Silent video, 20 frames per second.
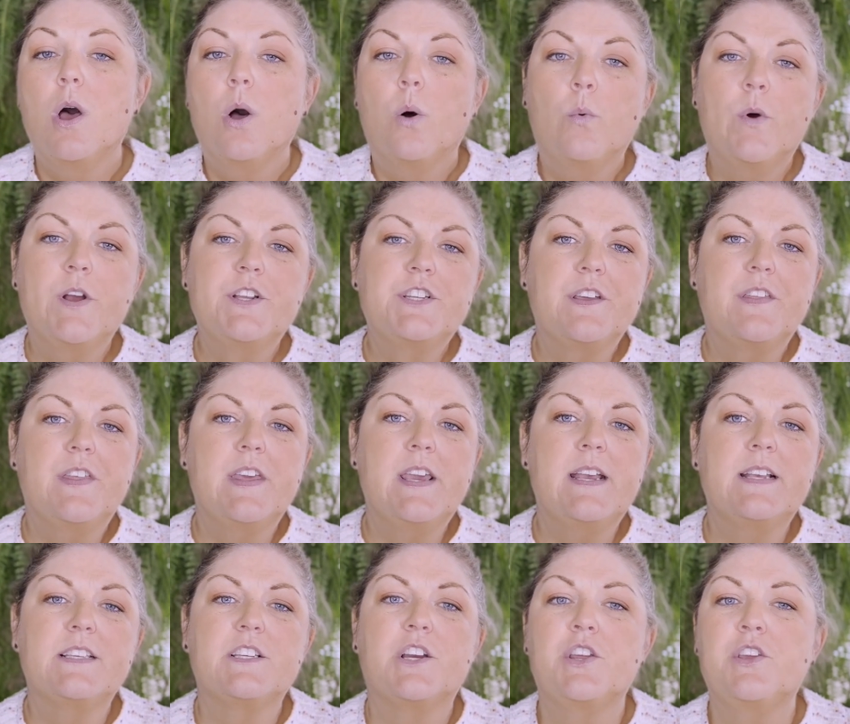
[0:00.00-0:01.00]
Which of
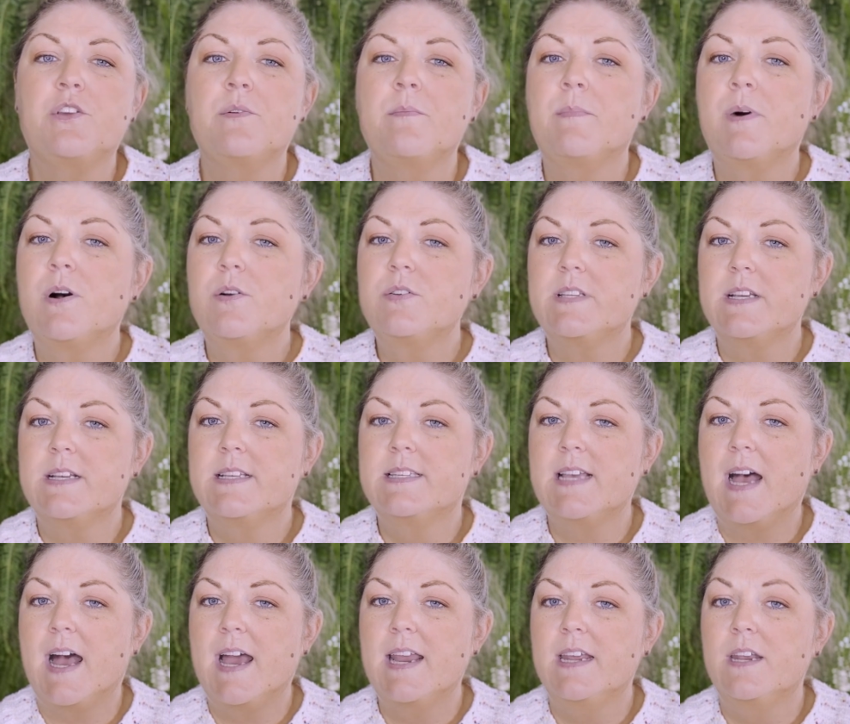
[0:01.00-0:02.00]
these are you most
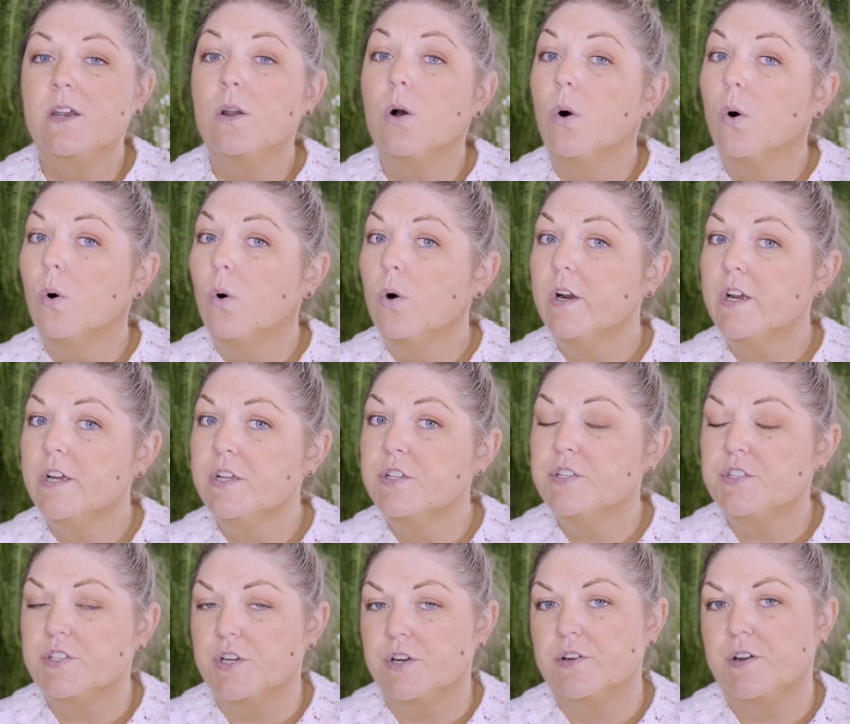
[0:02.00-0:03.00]
excited or
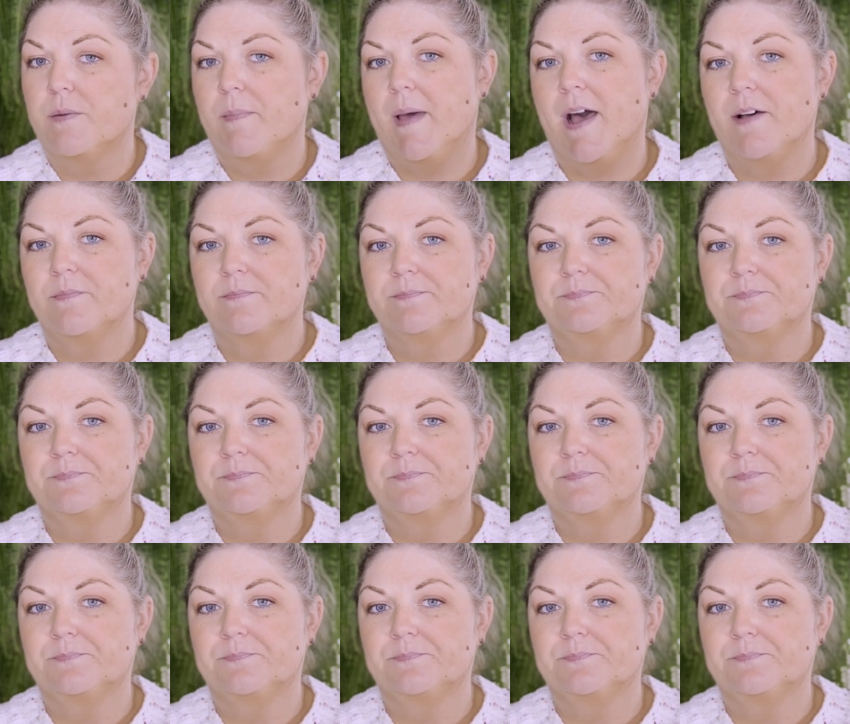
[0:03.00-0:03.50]
concerned about?